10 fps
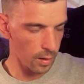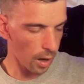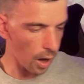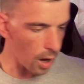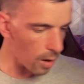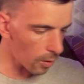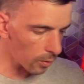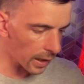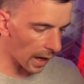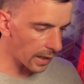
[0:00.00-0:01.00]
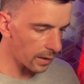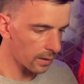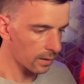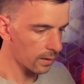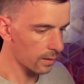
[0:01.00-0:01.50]
Oh, okay.
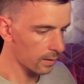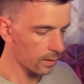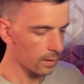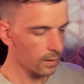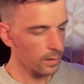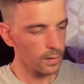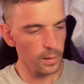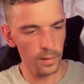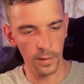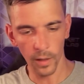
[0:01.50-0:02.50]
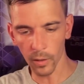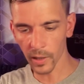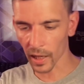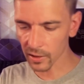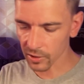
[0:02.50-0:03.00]

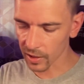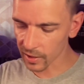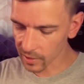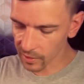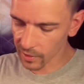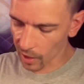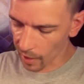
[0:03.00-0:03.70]
Okay, so this is